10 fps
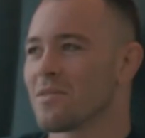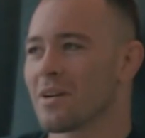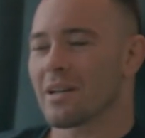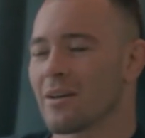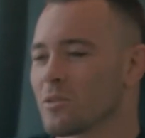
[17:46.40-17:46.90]

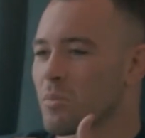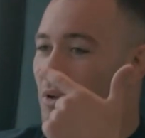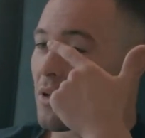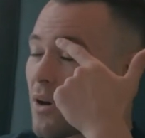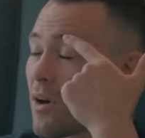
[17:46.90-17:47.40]
Fucking, I was
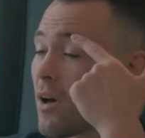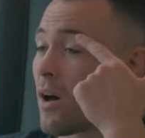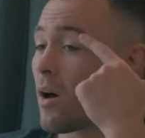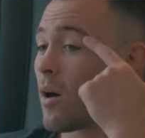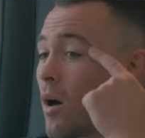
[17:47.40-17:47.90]
putting it all,
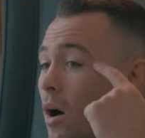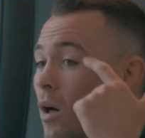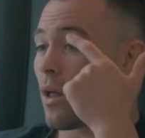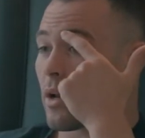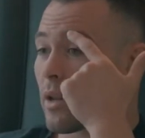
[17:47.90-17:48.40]
all,
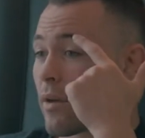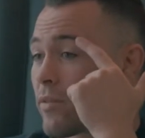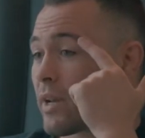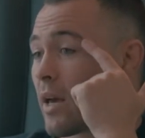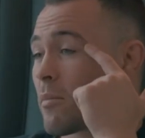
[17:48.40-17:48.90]
all on it
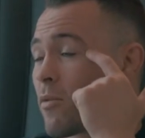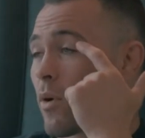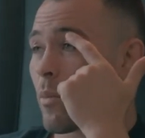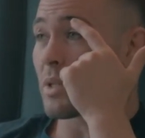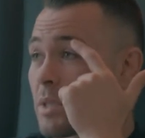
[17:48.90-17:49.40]
every night before
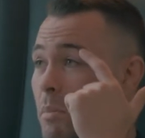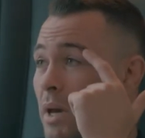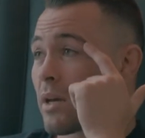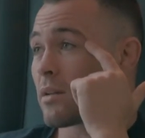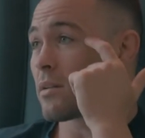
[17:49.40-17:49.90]
I went to
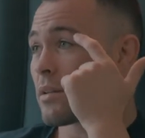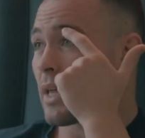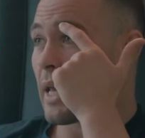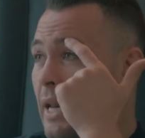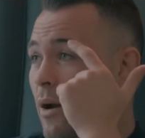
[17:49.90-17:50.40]
bed.
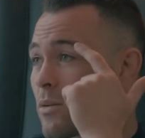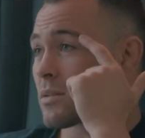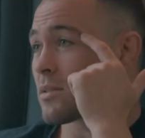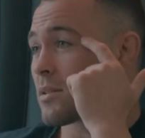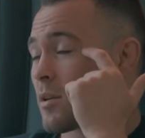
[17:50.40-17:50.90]
Eight hours
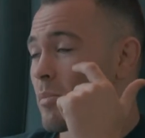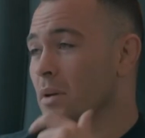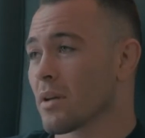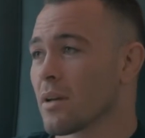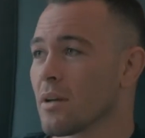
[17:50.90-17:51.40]
of
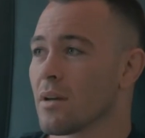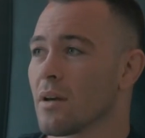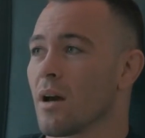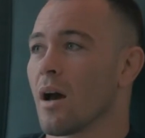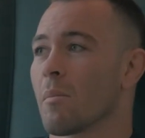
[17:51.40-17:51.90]
sleeping
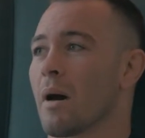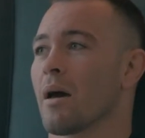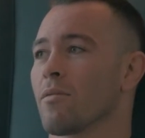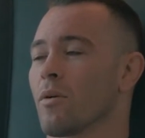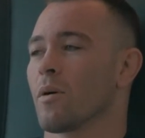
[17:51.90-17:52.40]
on my
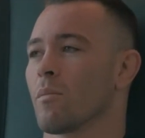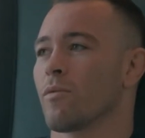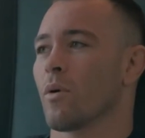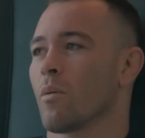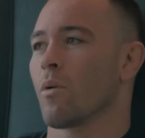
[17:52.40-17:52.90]
before,
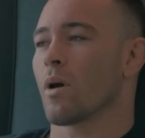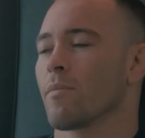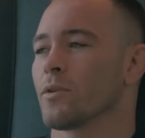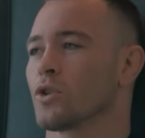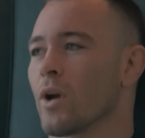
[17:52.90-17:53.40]
before I woke up
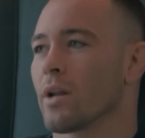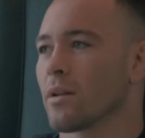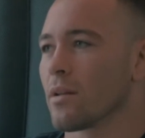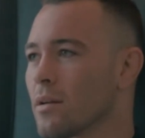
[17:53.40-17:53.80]
for training.